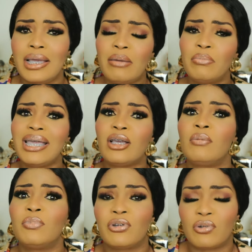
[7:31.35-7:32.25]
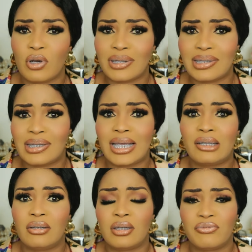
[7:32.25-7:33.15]
It might come across
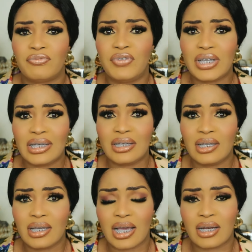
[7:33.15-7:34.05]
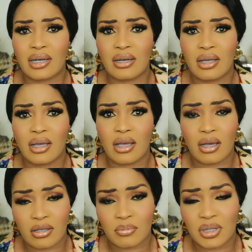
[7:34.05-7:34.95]
in Veekee and her
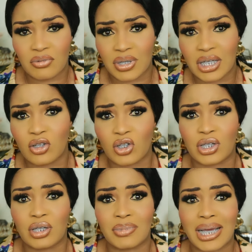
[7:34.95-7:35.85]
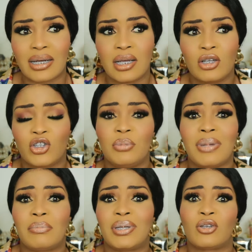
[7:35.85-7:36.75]
husband's relationship that she
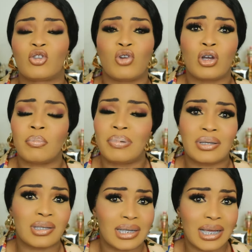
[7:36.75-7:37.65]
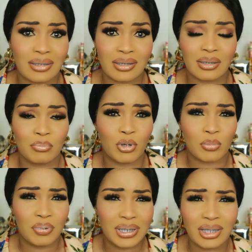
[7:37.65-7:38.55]
might be the stronger personality,
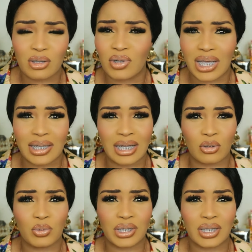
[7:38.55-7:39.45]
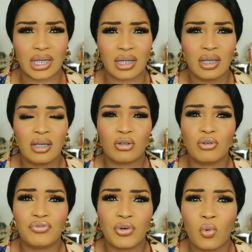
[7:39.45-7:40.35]
but please don't get that twisted.
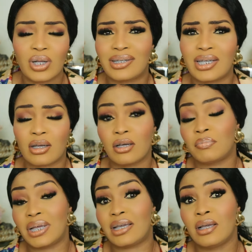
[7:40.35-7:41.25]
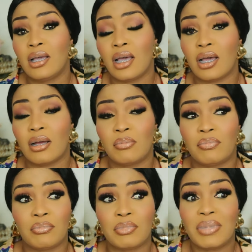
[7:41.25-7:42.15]
Don't for one second make
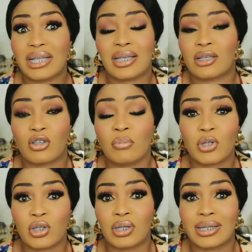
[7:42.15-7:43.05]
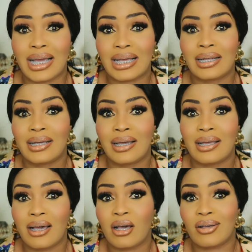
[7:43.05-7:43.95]
um make the assumption that
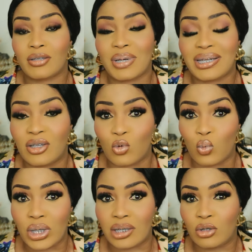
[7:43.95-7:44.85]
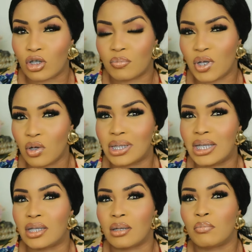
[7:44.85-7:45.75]
her husband is weak just because
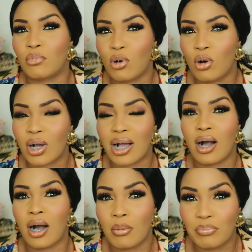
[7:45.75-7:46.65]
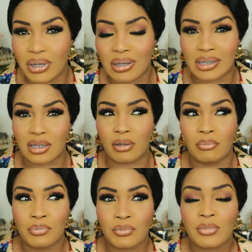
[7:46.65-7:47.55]
he's a more calm person.
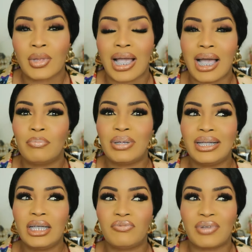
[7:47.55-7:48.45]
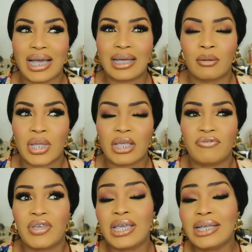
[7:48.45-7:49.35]
I believe that if
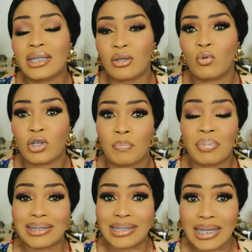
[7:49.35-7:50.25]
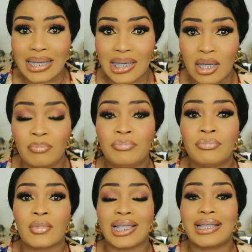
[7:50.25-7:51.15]
he didn't want to partake
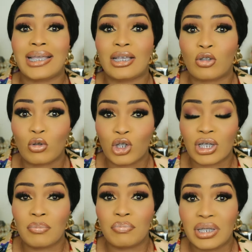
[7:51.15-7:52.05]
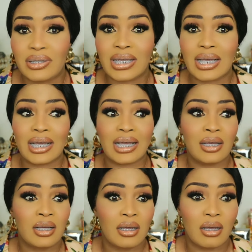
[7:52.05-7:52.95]
in their social media
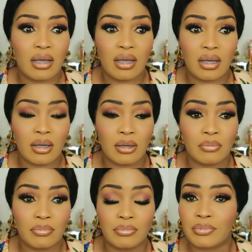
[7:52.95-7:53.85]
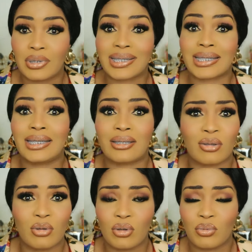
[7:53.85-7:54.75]
um, skits
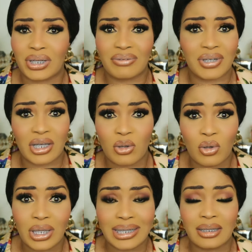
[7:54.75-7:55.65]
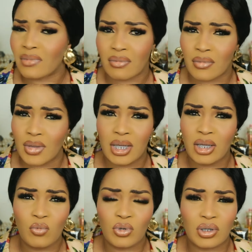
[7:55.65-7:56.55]
or whatever they call it, he
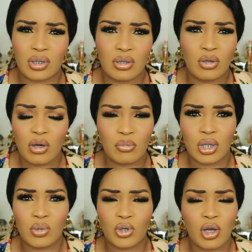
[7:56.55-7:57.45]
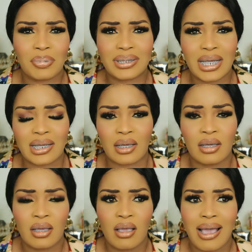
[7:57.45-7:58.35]
would not he would not partake,
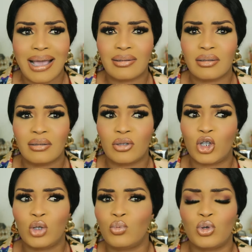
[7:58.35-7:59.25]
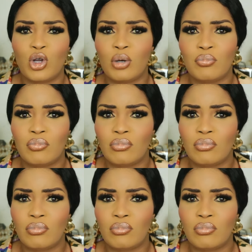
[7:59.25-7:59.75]
and she would not